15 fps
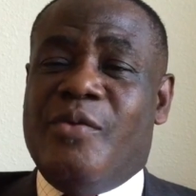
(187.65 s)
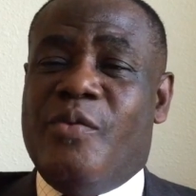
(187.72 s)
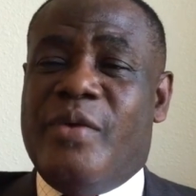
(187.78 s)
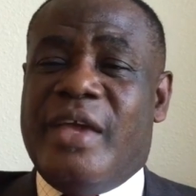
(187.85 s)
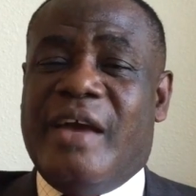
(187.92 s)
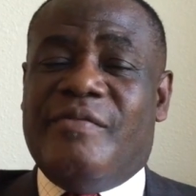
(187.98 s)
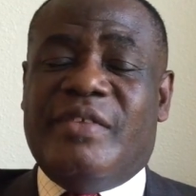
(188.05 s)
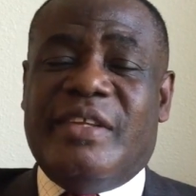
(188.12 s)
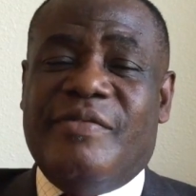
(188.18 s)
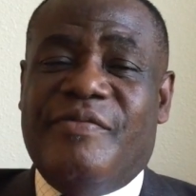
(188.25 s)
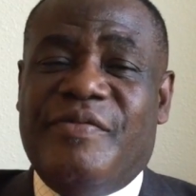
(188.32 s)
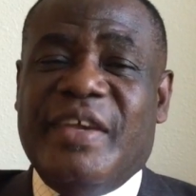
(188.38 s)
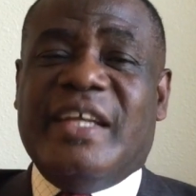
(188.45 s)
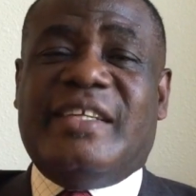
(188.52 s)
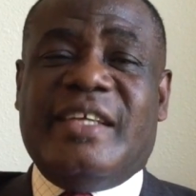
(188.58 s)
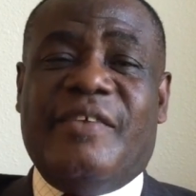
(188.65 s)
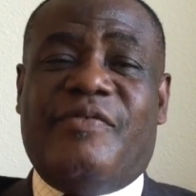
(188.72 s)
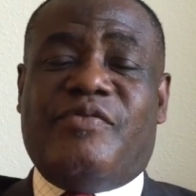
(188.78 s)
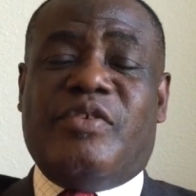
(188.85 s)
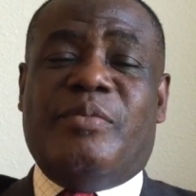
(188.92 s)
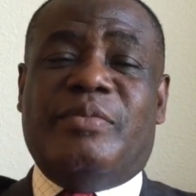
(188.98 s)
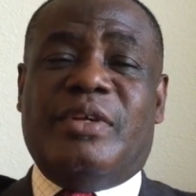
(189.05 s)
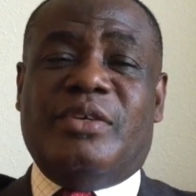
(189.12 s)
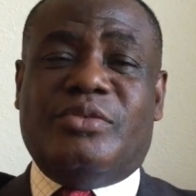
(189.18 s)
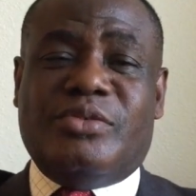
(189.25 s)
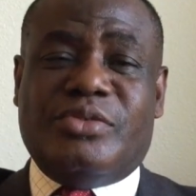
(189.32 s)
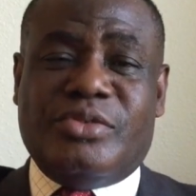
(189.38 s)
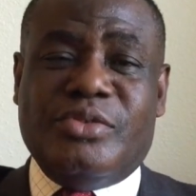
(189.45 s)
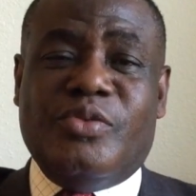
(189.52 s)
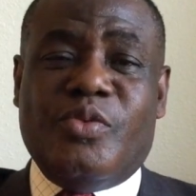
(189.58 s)
We have deviated from the
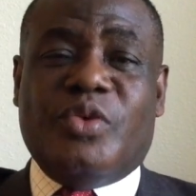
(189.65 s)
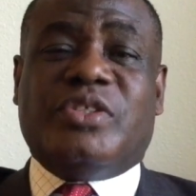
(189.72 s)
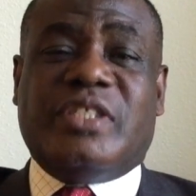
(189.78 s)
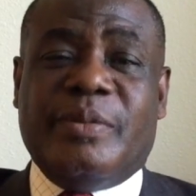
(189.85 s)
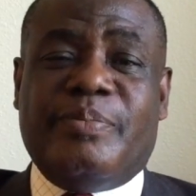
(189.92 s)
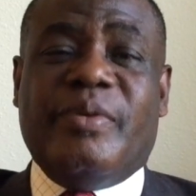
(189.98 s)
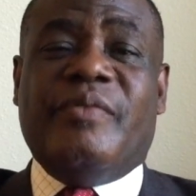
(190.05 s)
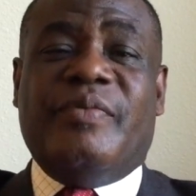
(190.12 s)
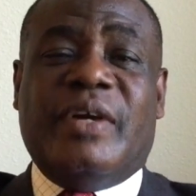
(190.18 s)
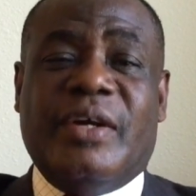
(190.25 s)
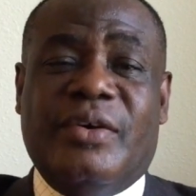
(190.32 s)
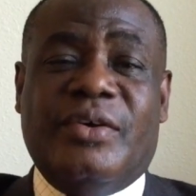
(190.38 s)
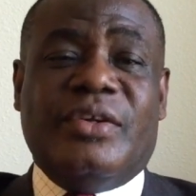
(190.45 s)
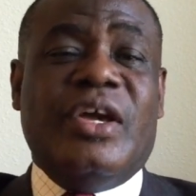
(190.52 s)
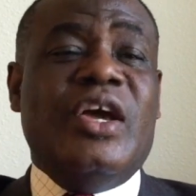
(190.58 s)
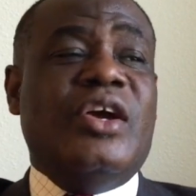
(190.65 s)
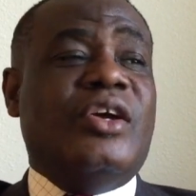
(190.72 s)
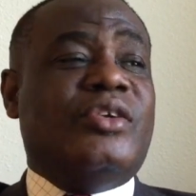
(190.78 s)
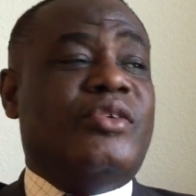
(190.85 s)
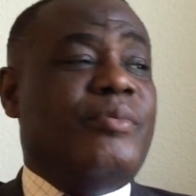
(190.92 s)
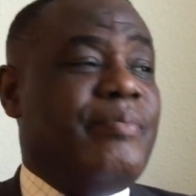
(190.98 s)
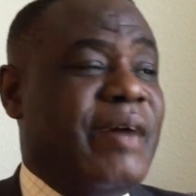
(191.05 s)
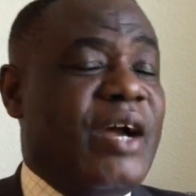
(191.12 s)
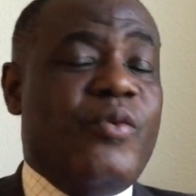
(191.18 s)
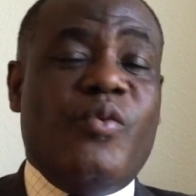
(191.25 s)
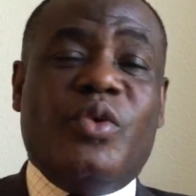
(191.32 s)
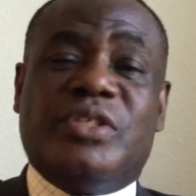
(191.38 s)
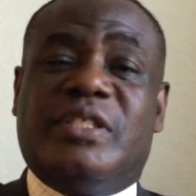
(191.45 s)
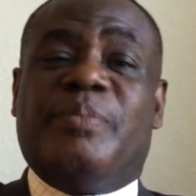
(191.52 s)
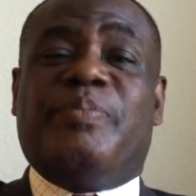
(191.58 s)
true worship of God by
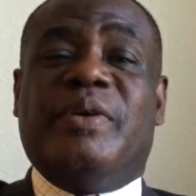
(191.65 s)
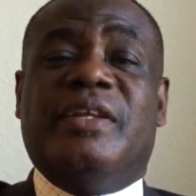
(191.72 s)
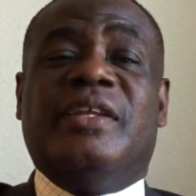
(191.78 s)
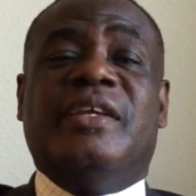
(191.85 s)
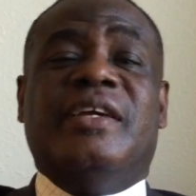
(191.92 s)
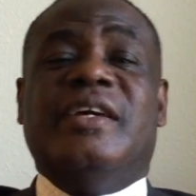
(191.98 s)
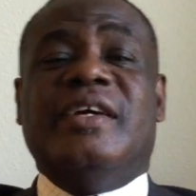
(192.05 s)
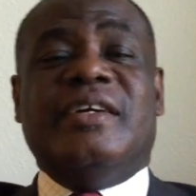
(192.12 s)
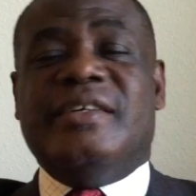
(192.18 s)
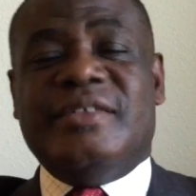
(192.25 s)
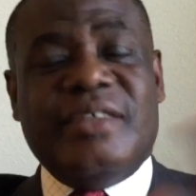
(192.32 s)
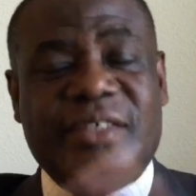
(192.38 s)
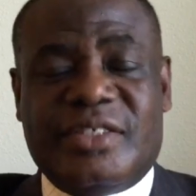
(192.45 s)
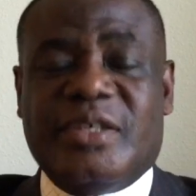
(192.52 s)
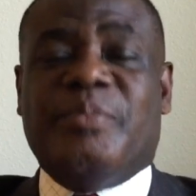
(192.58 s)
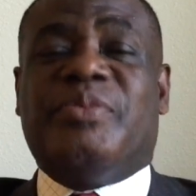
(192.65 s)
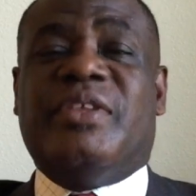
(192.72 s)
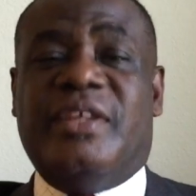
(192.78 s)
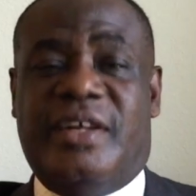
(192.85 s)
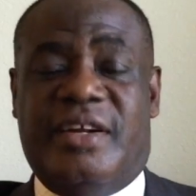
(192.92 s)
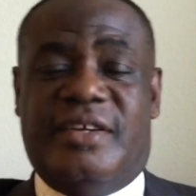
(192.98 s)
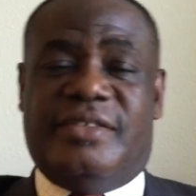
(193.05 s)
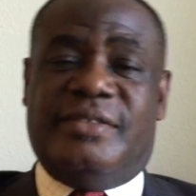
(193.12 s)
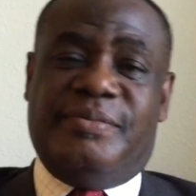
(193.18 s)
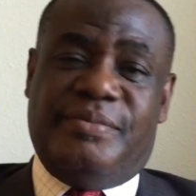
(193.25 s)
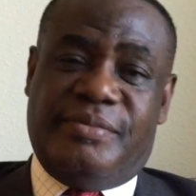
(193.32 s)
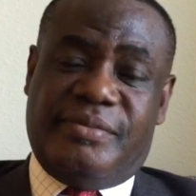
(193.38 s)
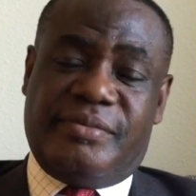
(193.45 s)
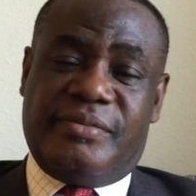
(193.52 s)
worshiping something else.